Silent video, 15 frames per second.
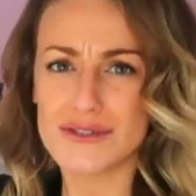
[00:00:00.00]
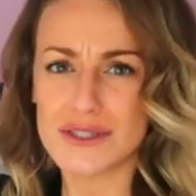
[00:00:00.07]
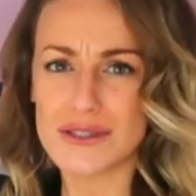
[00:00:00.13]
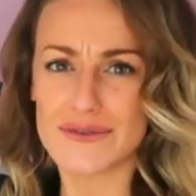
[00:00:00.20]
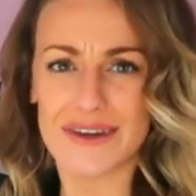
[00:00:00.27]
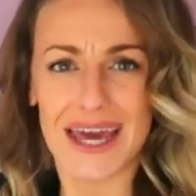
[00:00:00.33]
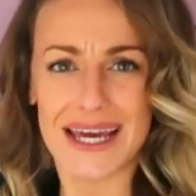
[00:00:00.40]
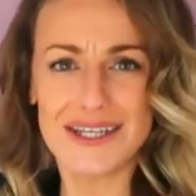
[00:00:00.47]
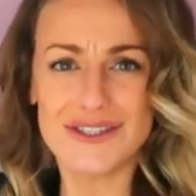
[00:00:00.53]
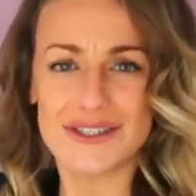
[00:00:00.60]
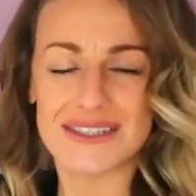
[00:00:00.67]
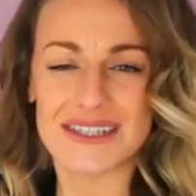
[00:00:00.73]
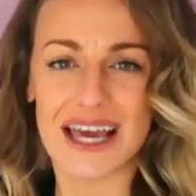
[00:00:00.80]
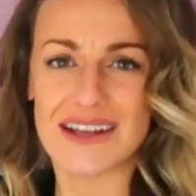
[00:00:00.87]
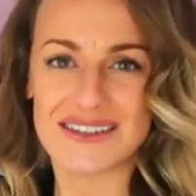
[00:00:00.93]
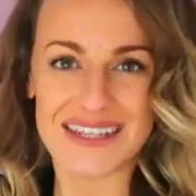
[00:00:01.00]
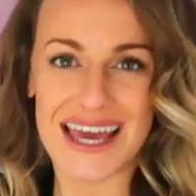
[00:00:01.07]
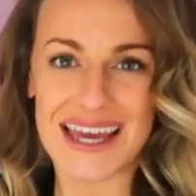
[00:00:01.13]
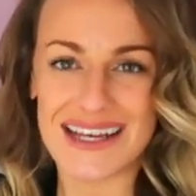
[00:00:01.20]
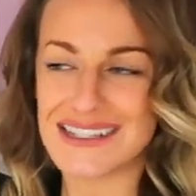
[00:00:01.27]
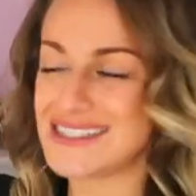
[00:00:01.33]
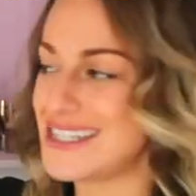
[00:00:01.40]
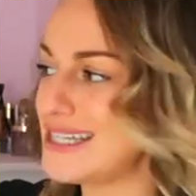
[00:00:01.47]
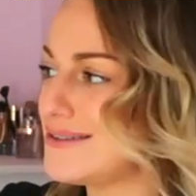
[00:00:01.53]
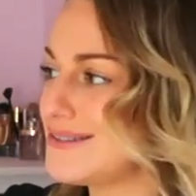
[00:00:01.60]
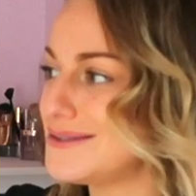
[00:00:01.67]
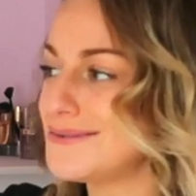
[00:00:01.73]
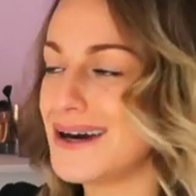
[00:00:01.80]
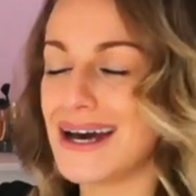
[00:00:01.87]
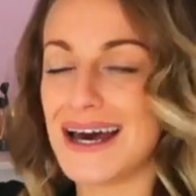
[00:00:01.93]
all sorts of occasions, like day to
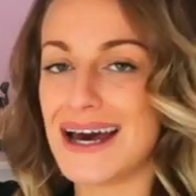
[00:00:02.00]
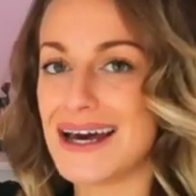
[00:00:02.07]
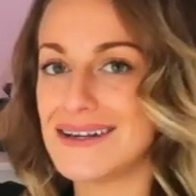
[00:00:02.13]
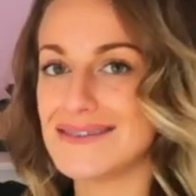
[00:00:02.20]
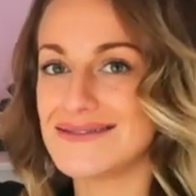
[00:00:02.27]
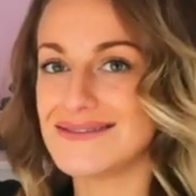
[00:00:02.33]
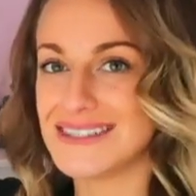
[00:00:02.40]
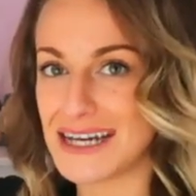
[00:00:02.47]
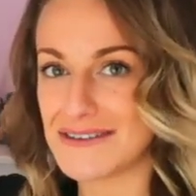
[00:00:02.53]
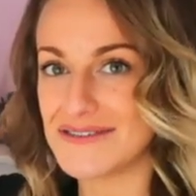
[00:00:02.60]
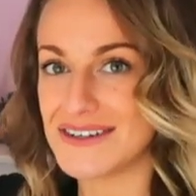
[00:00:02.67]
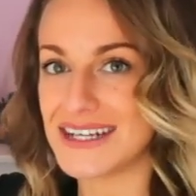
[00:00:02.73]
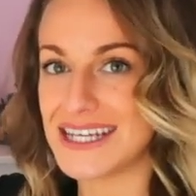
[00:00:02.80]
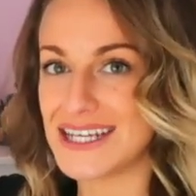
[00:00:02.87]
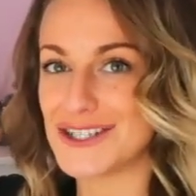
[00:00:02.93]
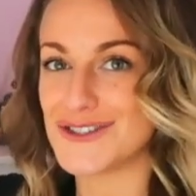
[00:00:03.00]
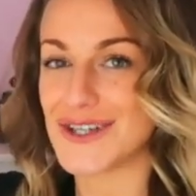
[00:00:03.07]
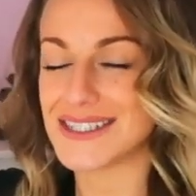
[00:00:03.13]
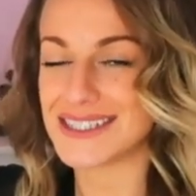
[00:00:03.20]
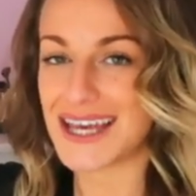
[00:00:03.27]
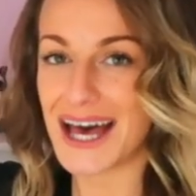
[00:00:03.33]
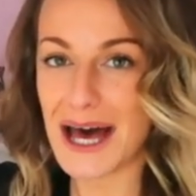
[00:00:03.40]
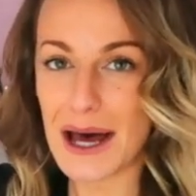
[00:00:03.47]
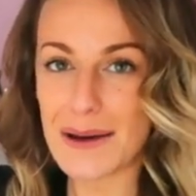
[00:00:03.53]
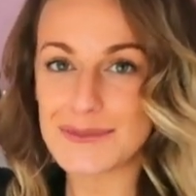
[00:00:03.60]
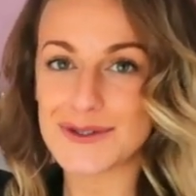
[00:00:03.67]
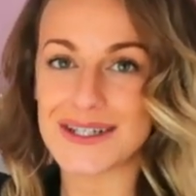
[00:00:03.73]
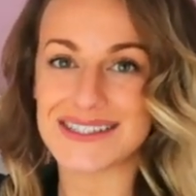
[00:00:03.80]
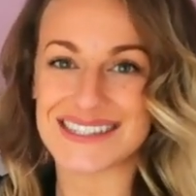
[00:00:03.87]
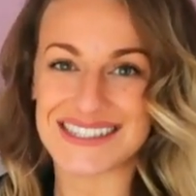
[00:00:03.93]
evening wear, definitely could dress it
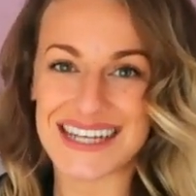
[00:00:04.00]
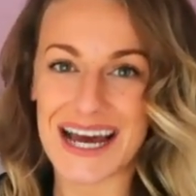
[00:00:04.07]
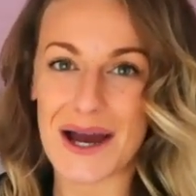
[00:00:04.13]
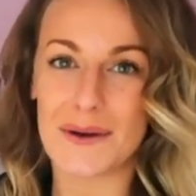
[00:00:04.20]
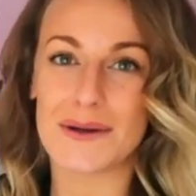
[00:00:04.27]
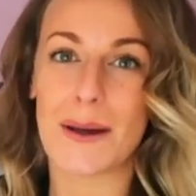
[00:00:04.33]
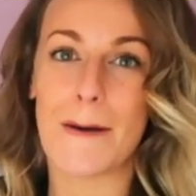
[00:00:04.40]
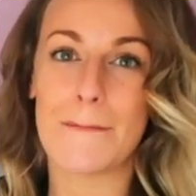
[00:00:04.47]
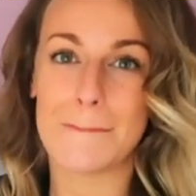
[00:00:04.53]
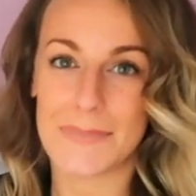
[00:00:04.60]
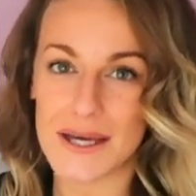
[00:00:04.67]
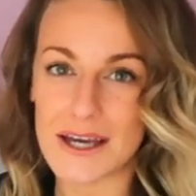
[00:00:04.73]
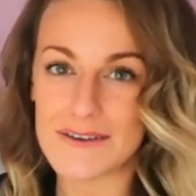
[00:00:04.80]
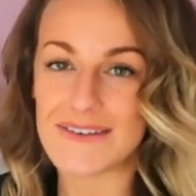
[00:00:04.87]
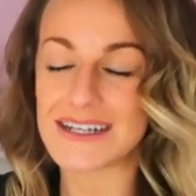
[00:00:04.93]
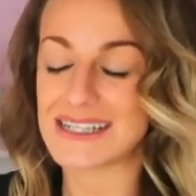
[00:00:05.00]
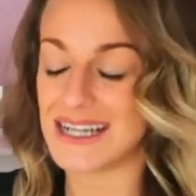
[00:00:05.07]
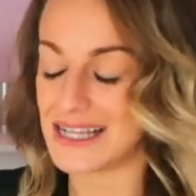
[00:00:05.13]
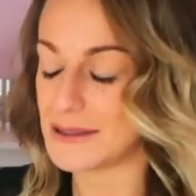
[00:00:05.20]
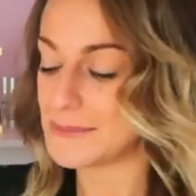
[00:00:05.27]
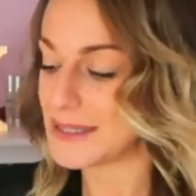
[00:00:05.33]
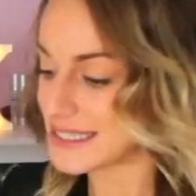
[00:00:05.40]
up, dress it down, perfect little